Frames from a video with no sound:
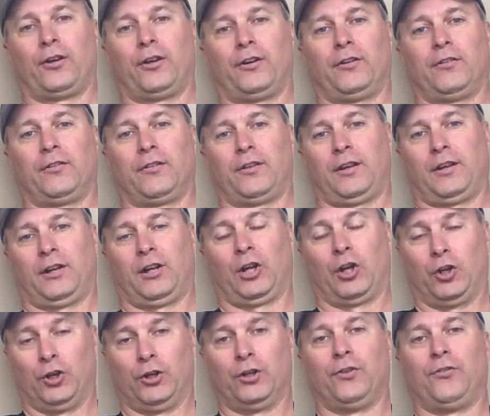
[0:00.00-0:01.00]
and a
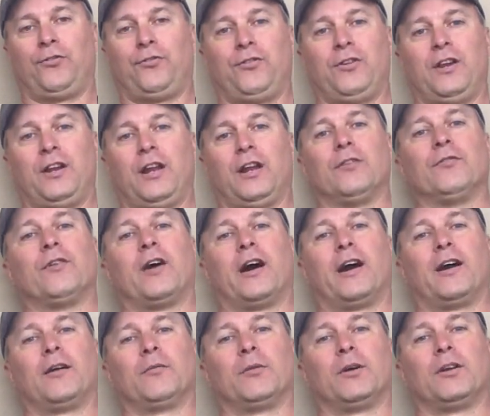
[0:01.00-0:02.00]
good seedling
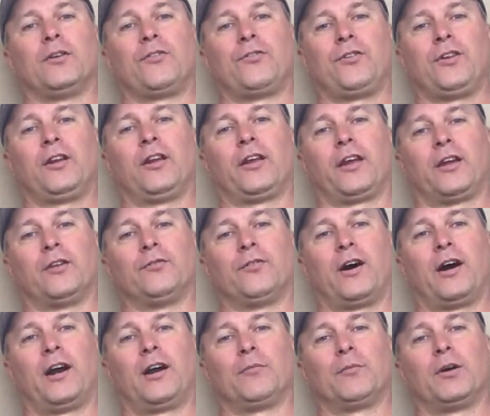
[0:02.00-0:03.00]

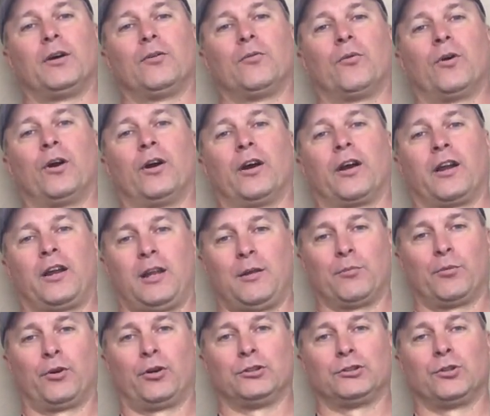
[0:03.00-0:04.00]
environment where it can
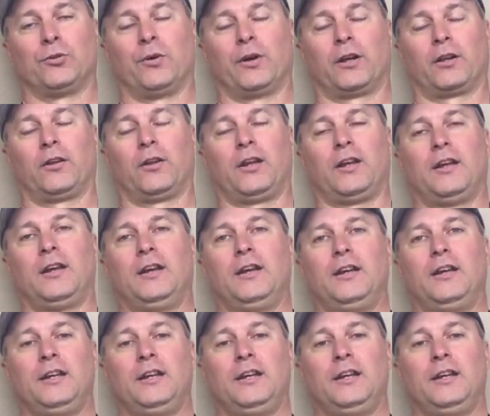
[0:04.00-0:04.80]
emerge quickly.